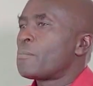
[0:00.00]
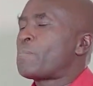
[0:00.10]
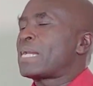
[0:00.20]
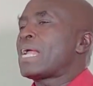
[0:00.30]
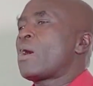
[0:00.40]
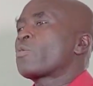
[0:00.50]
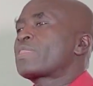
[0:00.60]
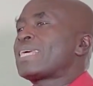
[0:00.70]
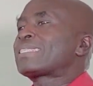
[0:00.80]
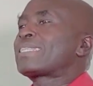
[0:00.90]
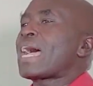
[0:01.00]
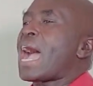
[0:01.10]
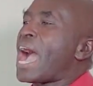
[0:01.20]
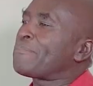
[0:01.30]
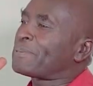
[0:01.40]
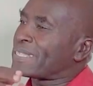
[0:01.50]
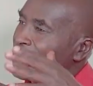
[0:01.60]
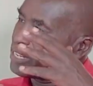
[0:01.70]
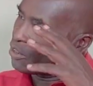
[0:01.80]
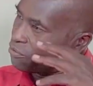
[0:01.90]
But now there's the
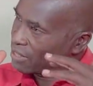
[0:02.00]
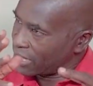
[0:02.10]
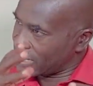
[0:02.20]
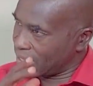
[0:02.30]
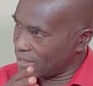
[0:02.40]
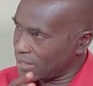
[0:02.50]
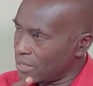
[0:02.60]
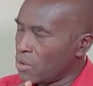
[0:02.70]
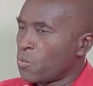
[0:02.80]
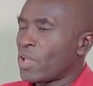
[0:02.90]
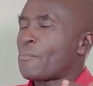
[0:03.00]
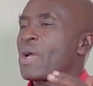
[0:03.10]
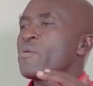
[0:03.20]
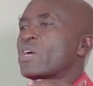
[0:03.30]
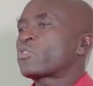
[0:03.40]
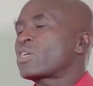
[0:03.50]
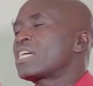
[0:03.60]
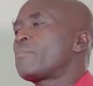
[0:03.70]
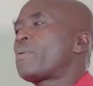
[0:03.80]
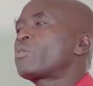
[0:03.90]
upside of risk, whereby we are
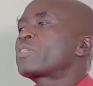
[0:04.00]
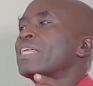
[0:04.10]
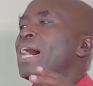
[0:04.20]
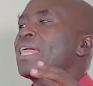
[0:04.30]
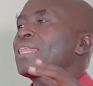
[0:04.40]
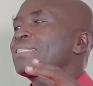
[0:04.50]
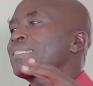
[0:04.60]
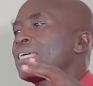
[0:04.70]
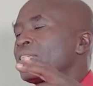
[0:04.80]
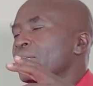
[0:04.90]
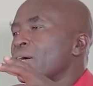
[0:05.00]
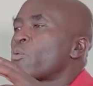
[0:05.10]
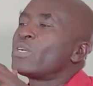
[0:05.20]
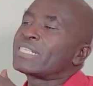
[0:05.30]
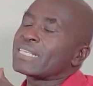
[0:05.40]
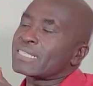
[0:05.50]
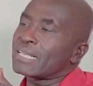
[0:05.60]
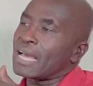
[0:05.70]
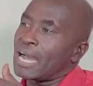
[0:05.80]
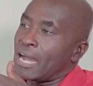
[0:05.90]
talking about the other side, which
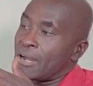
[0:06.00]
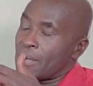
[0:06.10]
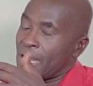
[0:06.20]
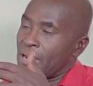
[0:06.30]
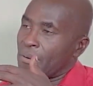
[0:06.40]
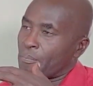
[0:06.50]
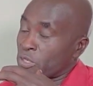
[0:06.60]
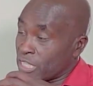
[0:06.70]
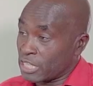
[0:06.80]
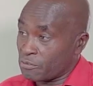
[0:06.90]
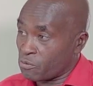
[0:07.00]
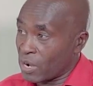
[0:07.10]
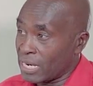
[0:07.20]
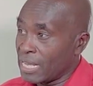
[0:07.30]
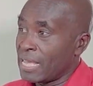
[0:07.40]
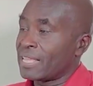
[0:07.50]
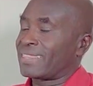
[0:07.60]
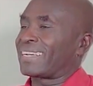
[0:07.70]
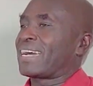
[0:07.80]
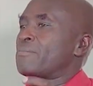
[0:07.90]
is a positive one
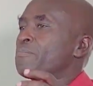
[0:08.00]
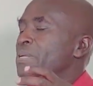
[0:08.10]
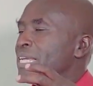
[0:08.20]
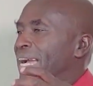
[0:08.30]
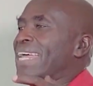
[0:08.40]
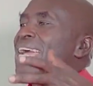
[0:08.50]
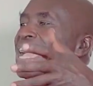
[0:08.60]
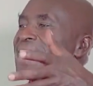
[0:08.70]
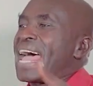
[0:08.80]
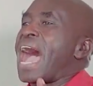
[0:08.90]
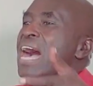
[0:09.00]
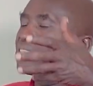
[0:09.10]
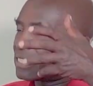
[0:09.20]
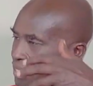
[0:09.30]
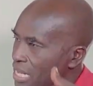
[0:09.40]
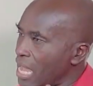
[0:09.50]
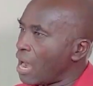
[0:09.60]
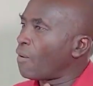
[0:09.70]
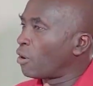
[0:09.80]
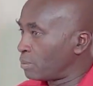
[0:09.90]
that can enhance
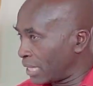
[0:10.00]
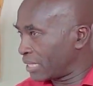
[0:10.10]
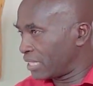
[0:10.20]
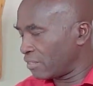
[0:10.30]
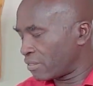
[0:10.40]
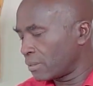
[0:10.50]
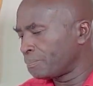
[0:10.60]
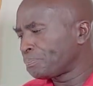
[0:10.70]
our objectives.